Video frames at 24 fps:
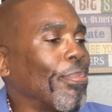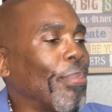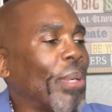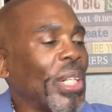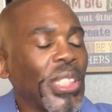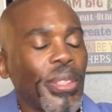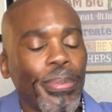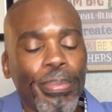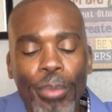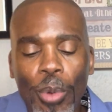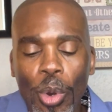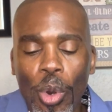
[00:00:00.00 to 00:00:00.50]

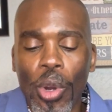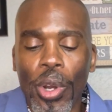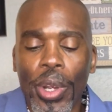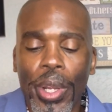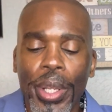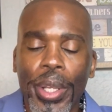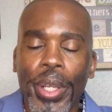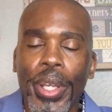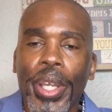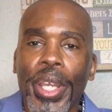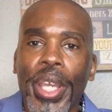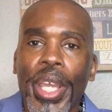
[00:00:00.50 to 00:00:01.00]
much more,
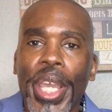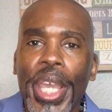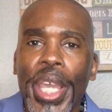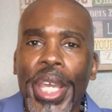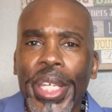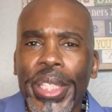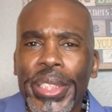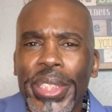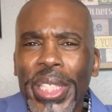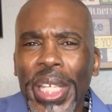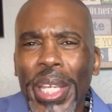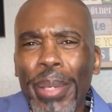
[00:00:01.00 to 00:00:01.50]
and
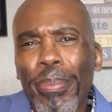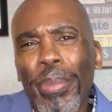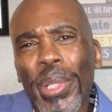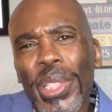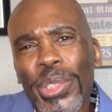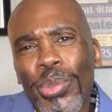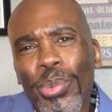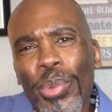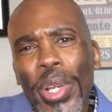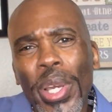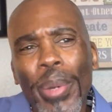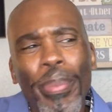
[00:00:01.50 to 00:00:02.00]
it seems
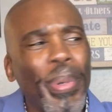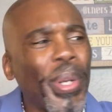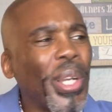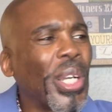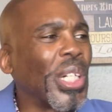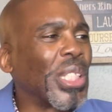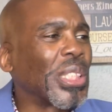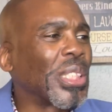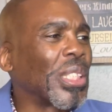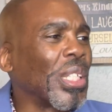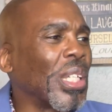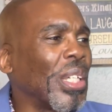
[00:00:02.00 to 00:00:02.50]
much real
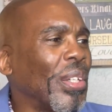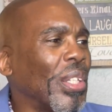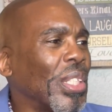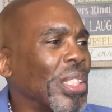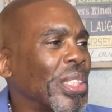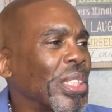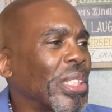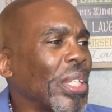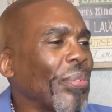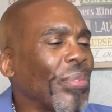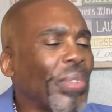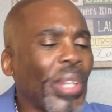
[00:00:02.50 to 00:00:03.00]
because
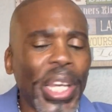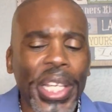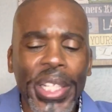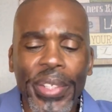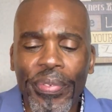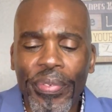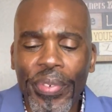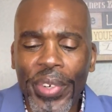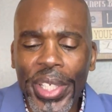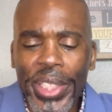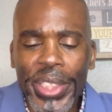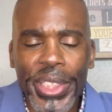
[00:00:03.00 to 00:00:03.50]
sometimes
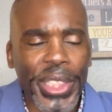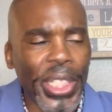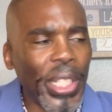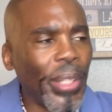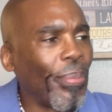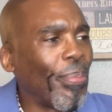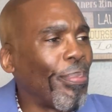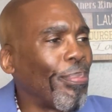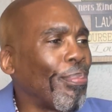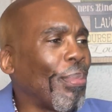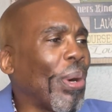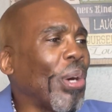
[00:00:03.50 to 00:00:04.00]

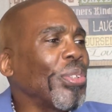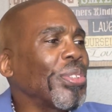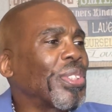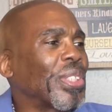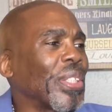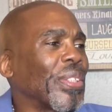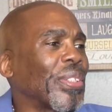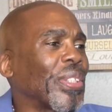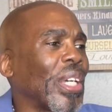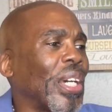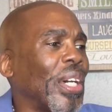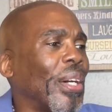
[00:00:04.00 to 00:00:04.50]
friendship, most
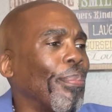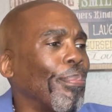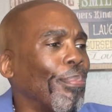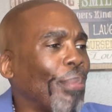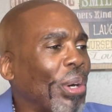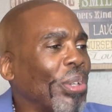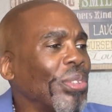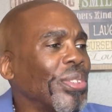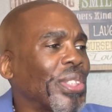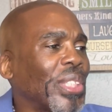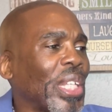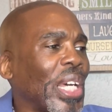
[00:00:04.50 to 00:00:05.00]

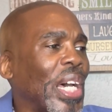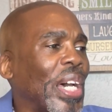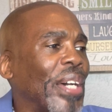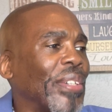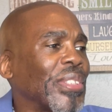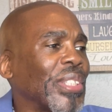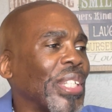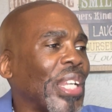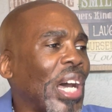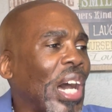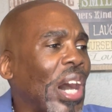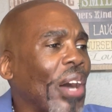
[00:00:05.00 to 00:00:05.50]

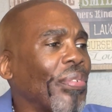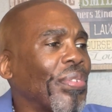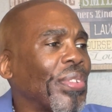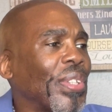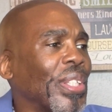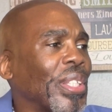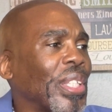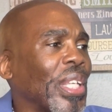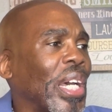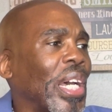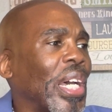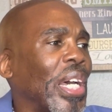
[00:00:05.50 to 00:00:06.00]
times and
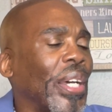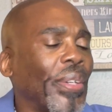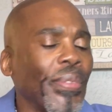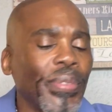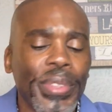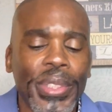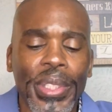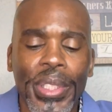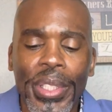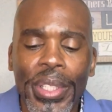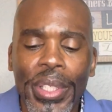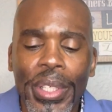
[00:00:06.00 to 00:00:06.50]
oftentimes,
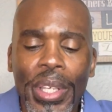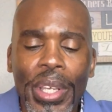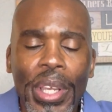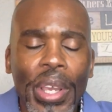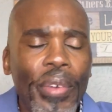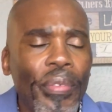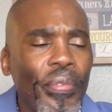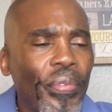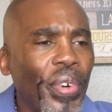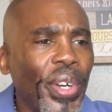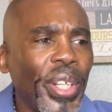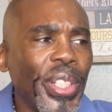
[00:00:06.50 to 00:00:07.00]

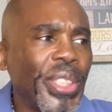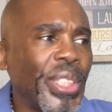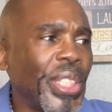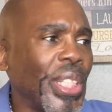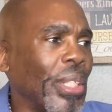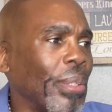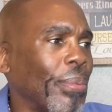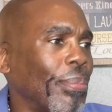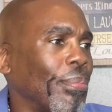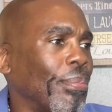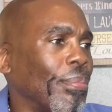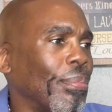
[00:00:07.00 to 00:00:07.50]

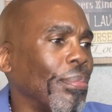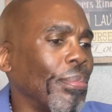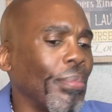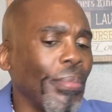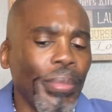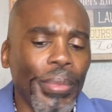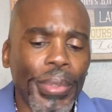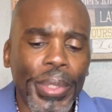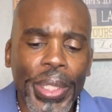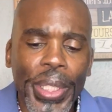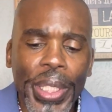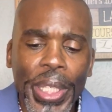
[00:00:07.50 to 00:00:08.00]
friendship
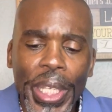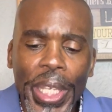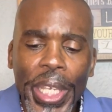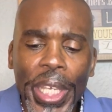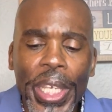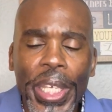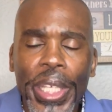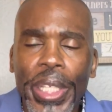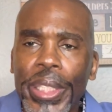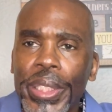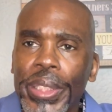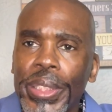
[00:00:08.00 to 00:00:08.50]

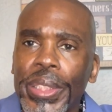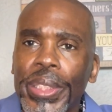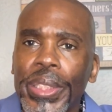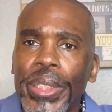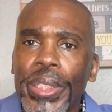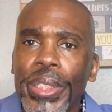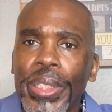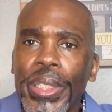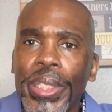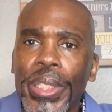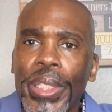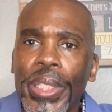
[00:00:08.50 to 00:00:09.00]
is
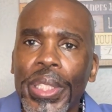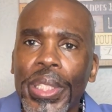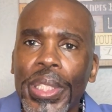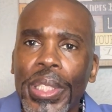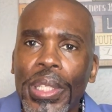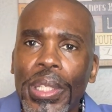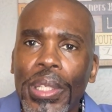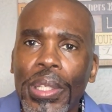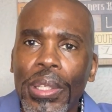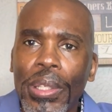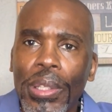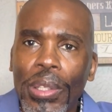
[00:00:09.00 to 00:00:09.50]

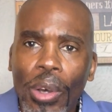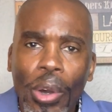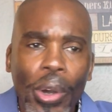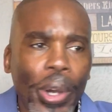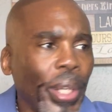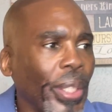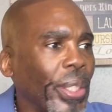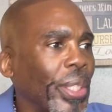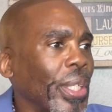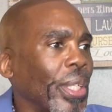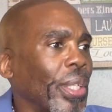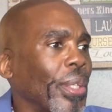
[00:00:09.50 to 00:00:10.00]

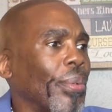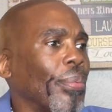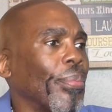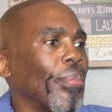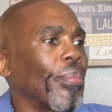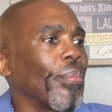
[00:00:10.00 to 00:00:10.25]
loyalty.